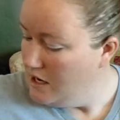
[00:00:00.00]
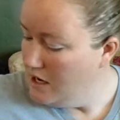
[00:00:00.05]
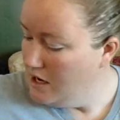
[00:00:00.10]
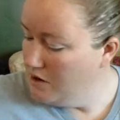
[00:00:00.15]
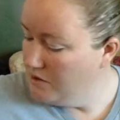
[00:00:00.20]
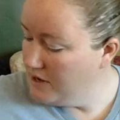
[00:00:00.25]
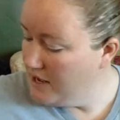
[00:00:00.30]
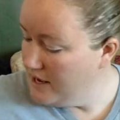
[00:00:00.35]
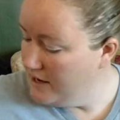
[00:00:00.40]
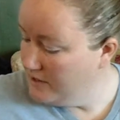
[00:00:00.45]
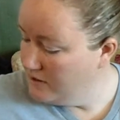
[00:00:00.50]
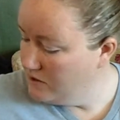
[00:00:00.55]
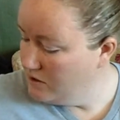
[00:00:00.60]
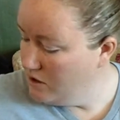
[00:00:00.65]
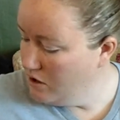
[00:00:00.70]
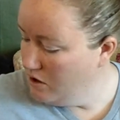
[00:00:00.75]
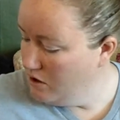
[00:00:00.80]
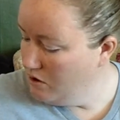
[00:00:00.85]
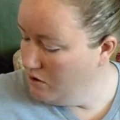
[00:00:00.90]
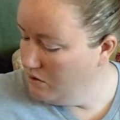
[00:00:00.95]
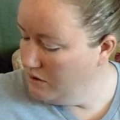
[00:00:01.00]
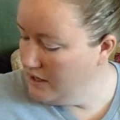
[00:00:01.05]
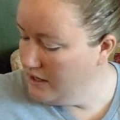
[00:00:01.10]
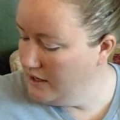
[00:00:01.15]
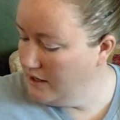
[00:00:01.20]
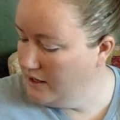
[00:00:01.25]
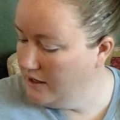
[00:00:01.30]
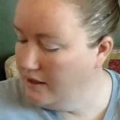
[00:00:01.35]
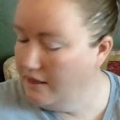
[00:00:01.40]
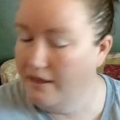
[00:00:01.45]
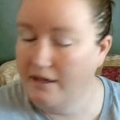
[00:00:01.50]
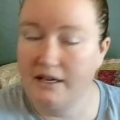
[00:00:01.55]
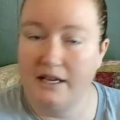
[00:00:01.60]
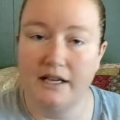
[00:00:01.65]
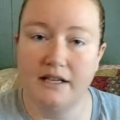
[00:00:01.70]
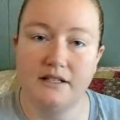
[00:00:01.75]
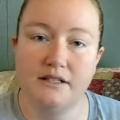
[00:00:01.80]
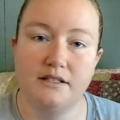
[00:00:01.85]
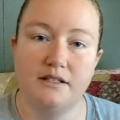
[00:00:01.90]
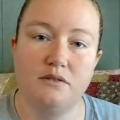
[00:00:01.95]
okay, so the
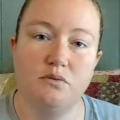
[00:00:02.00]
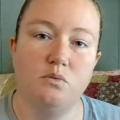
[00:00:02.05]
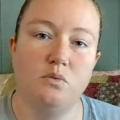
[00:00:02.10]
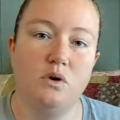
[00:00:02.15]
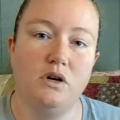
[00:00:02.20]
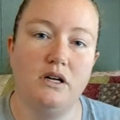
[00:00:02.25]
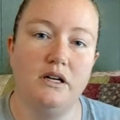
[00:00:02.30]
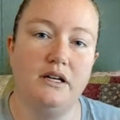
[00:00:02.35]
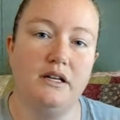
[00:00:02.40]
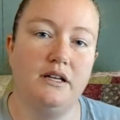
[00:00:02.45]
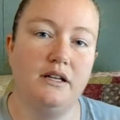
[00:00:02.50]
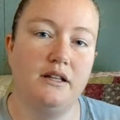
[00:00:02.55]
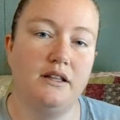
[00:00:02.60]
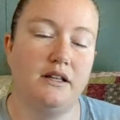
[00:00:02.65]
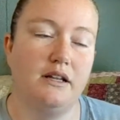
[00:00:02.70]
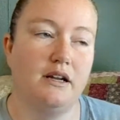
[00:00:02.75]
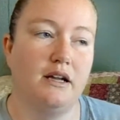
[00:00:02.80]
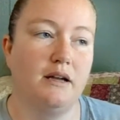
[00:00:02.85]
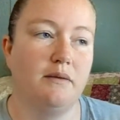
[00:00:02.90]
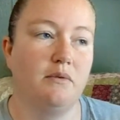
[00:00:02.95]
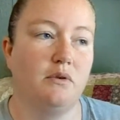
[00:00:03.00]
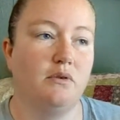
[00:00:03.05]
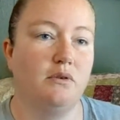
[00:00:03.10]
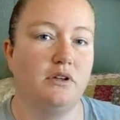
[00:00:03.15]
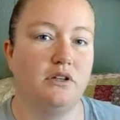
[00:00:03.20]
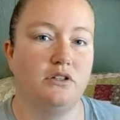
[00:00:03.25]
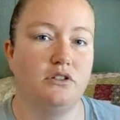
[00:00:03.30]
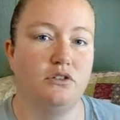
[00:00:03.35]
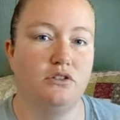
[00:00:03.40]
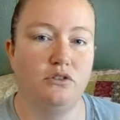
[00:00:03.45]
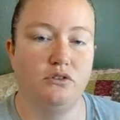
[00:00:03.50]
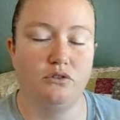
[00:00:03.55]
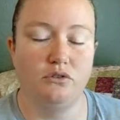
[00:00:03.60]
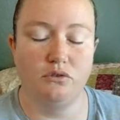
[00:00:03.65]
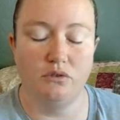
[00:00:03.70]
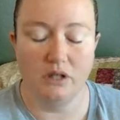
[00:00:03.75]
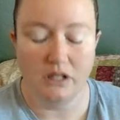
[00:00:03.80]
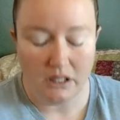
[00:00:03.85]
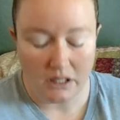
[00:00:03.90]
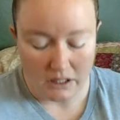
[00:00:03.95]
next one that I'm going
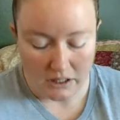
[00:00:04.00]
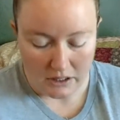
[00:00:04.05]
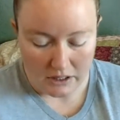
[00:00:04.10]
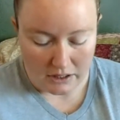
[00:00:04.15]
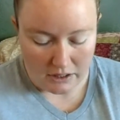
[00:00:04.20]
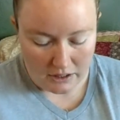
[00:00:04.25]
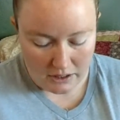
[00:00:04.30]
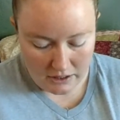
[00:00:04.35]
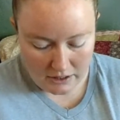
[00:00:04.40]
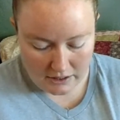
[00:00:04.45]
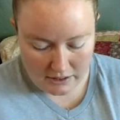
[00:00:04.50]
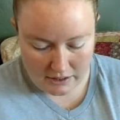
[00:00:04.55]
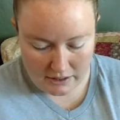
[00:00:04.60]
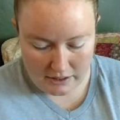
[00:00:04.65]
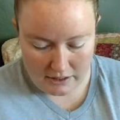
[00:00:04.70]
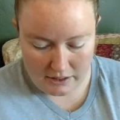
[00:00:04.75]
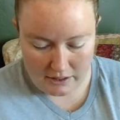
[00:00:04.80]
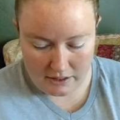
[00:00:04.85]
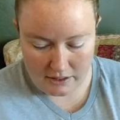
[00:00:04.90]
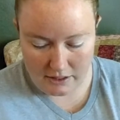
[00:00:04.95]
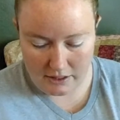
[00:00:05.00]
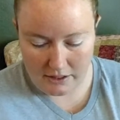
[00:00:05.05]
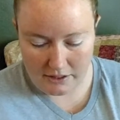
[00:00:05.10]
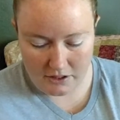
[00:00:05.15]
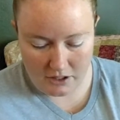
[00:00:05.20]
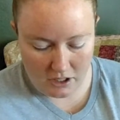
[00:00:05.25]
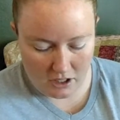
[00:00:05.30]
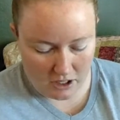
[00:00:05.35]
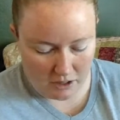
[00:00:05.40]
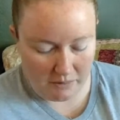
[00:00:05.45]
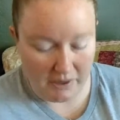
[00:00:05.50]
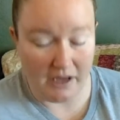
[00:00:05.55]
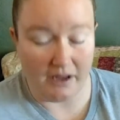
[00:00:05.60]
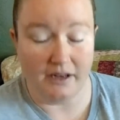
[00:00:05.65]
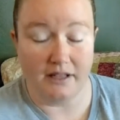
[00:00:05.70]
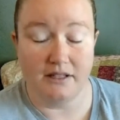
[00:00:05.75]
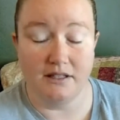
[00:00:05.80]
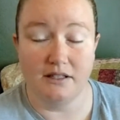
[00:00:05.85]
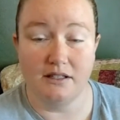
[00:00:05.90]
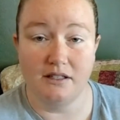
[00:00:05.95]
to talk
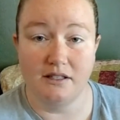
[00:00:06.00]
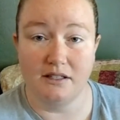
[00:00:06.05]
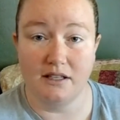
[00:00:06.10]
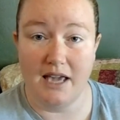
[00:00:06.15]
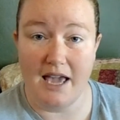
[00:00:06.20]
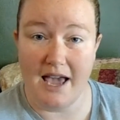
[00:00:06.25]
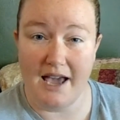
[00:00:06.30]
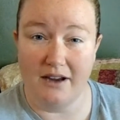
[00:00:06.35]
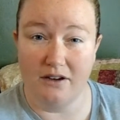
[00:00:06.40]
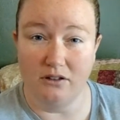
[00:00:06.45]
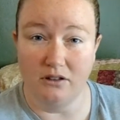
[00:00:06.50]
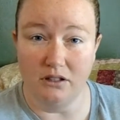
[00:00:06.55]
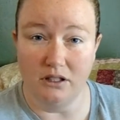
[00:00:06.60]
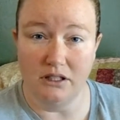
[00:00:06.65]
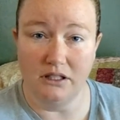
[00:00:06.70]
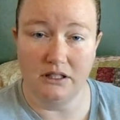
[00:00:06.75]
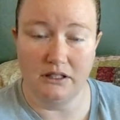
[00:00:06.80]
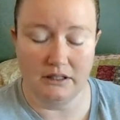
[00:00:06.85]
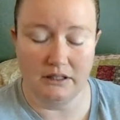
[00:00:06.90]
about is cattle.